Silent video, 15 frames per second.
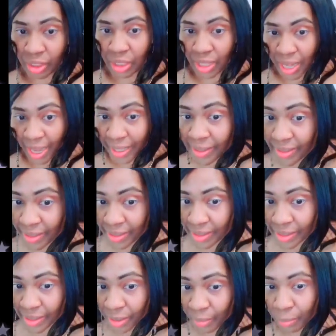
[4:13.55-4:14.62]
lights
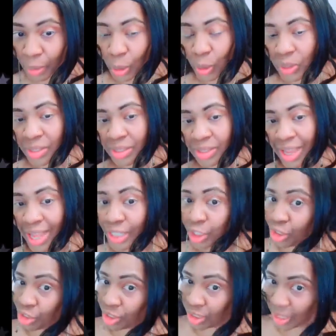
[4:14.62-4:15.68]
plus
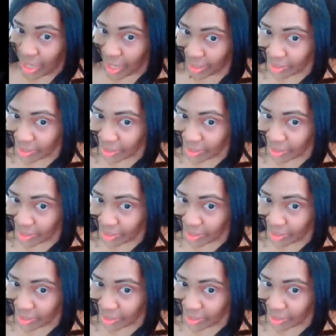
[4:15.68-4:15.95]
additional light.